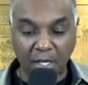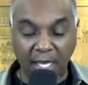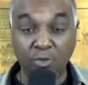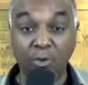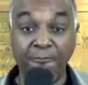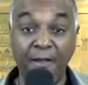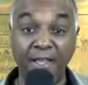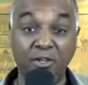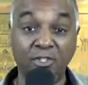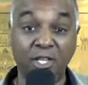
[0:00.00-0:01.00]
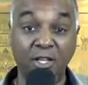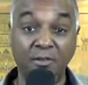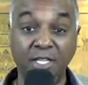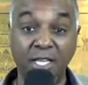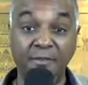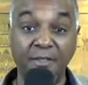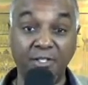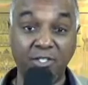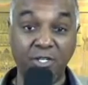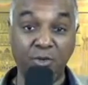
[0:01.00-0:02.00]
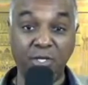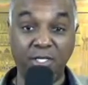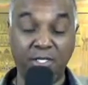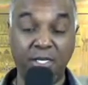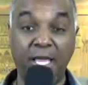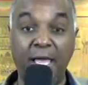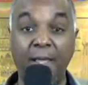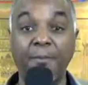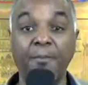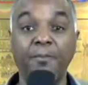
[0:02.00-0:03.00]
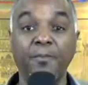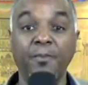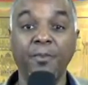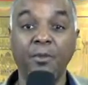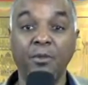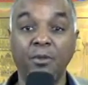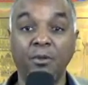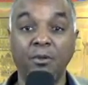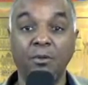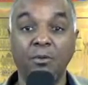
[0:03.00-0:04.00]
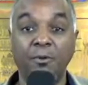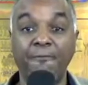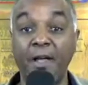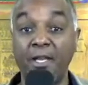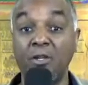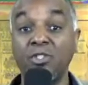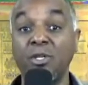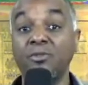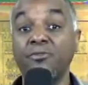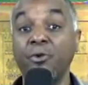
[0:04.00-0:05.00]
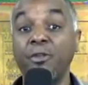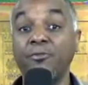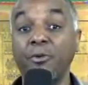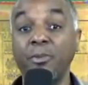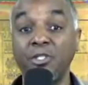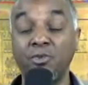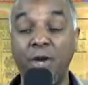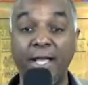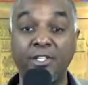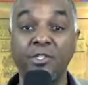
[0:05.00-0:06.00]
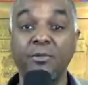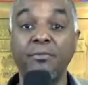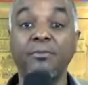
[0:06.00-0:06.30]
As we find ourselves in the stillness today, we find ourselves free from distraction.